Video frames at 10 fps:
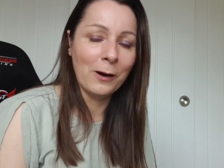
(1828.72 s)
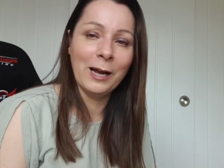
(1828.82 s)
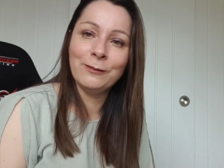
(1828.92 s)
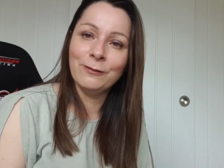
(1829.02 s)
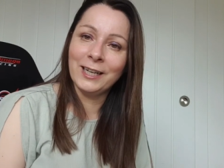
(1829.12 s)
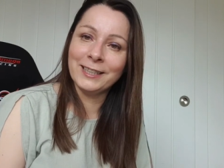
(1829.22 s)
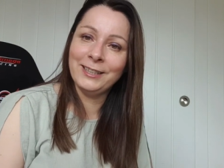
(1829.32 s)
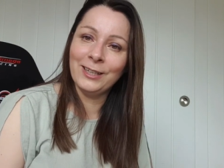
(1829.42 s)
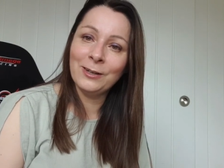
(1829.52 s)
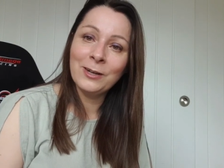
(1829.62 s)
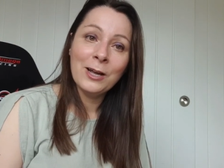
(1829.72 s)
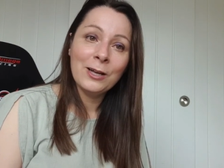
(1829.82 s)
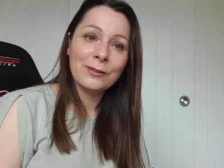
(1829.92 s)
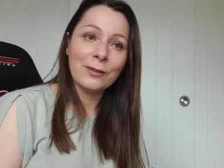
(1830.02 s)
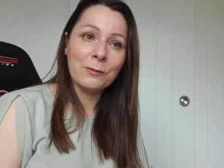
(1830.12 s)
great. Thank you.
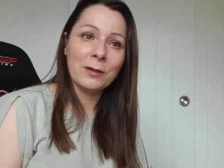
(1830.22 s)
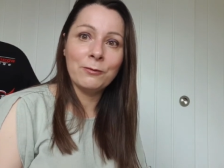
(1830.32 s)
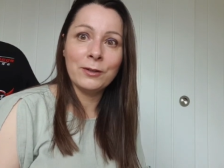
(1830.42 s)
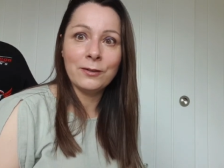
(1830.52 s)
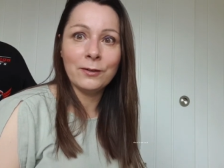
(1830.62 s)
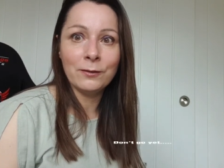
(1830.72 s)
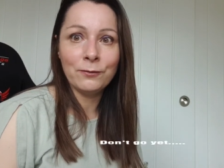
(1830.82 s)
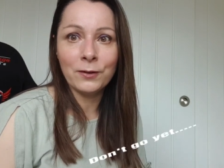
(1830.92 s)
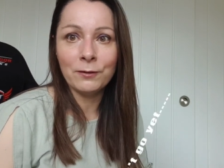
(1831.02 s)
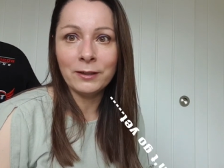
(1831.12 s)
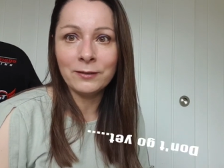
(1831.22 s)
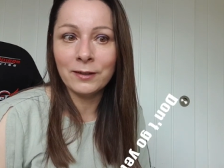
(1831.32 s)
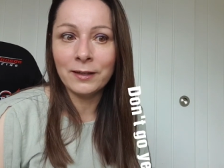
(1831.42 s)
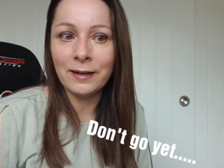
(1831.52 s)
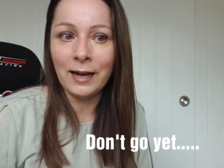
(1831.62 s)
So whatever you're doing for the rest
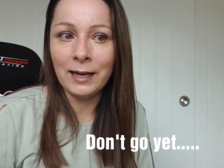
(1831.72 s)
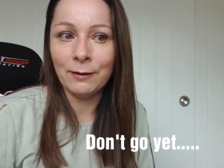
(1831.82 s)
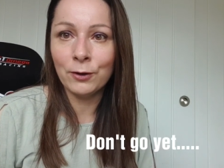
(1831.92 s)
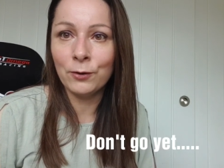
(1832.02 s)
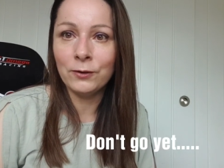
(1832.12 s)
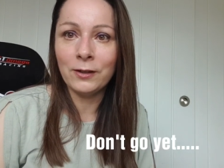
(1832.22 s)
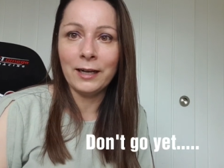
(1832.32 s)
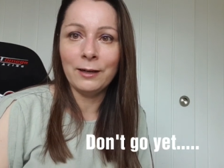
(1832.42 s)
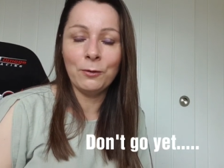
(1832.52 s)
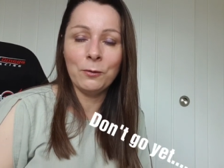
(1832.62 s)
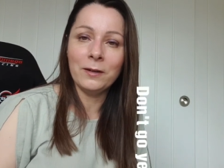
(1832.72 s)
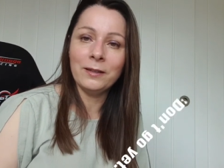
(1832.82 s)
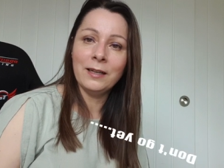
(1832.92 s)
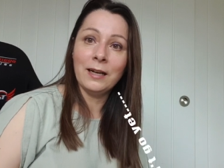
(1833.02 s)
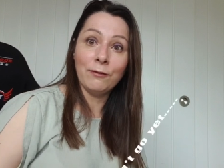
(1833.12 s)
of the day, have a good day,
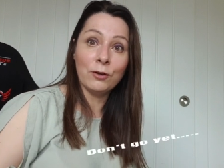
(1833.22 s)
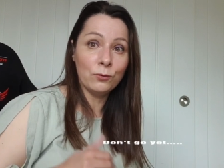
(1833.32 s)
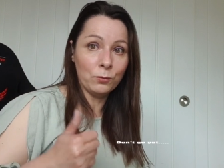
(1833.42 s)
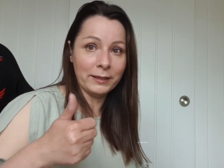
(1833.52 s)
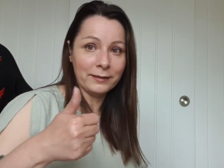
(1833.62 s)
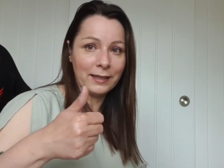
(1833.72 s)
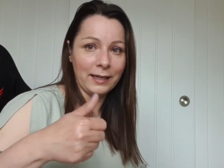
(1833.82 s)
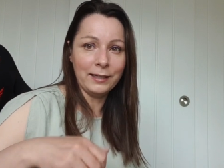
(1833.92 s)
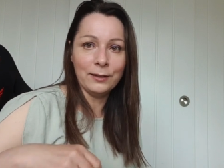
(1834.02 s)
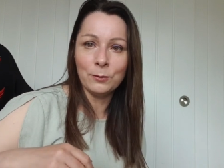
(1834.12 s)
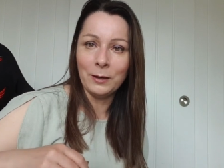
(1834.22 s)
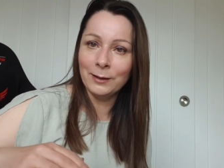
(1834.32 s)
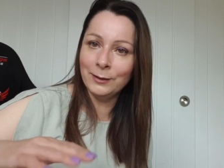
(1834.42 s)
everyone. Have a good week selling as well.